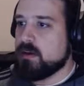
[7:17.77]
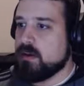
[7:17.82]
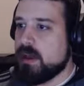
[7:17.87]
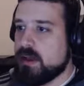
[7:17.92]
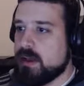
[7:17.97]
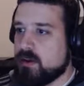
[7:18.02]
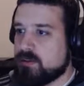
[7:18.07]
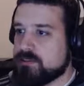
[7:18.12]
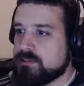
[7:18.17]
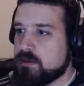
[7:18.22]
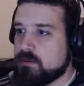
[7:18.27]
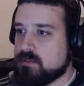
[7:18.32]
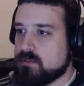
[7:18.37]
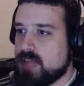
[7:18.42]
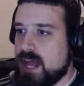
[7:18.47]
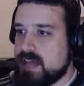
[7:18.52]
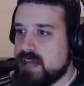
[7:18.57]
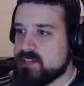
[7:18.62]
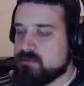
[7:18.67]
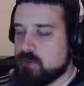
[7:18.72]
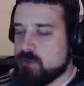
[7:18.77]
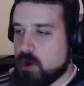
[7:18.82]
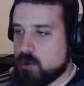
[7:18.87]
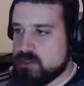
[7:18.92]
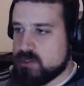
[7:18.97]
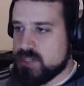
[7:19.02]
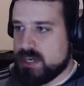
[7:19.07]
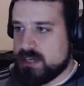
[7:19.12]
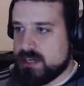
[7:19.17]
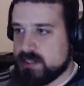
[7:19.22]
And okay. also last row,
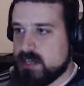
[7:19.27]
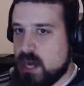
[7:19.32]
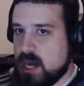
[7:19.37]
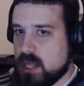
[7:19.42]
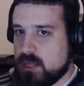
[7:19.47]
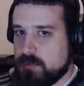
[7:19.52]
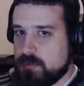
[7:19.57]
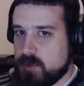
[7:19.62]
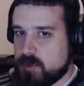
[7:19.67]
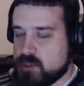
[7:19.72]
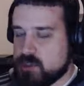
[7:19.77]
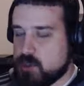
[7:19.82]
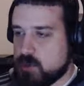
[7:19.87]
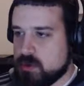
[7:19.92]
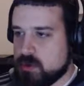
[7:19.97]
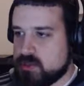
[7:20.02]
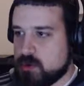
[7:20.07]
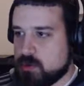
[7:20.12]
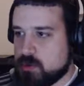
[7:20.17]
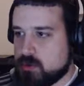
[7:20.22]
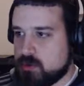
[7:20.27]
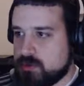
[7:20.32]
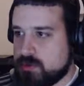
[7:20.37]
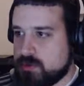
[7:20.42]
second column. Those two are circled.